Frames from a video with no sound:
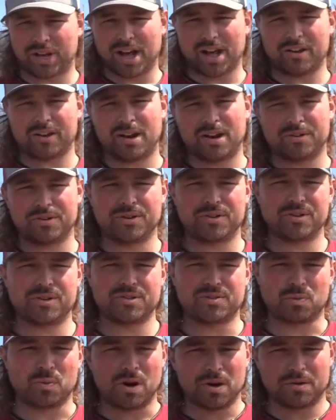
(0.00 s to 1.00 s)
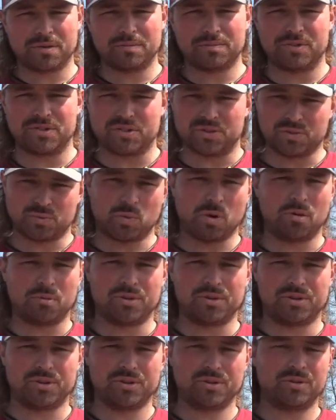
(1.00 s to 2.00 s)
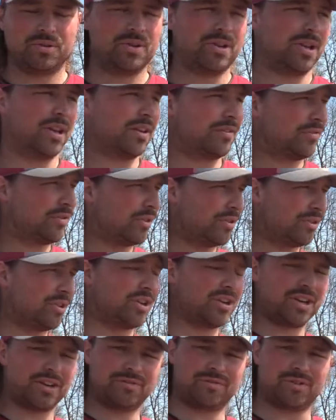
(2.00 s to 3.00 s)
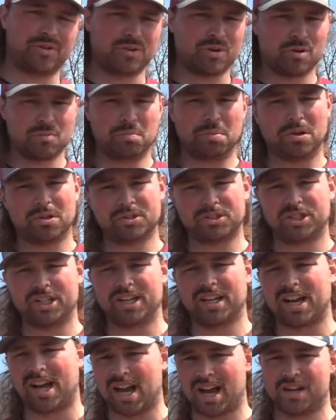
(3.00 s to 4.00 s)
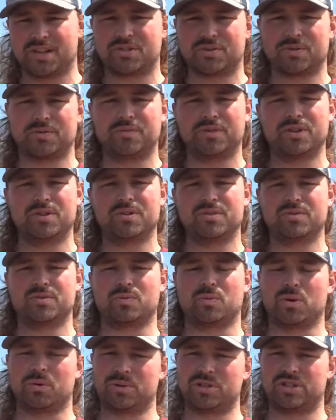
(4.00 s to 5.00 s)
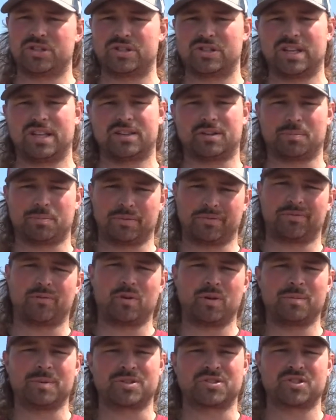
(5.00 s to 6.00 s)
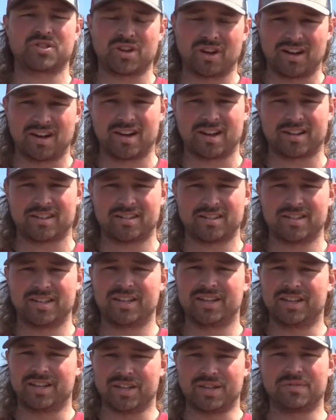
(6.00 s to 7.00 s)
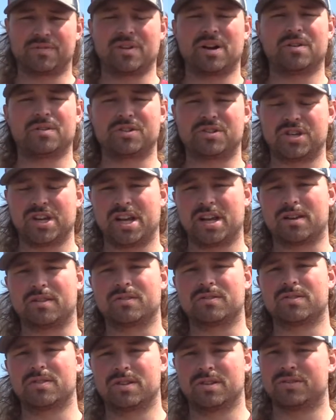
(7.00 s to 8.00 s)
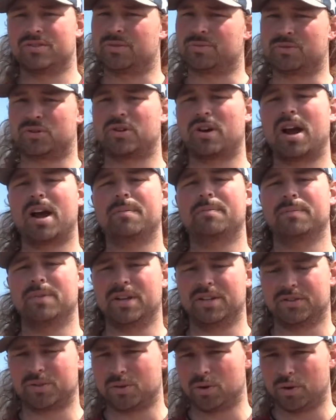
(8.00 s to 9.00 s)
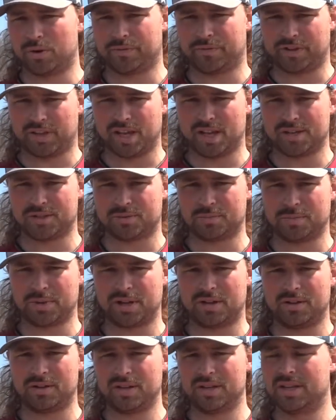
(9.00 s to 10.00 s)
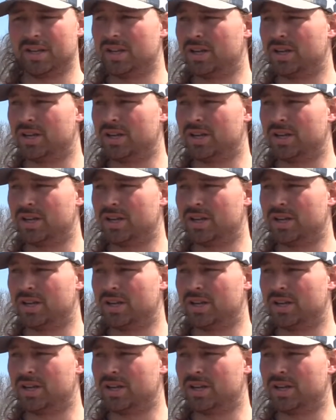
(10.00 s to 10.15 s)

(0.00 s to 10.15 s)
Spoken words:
Collar Outdoors, welcome. This is what we do. And if you're looking for no bullshit, honest reviews where we just let the performance talk, you found the channel. Subscribe, hit the notification bell.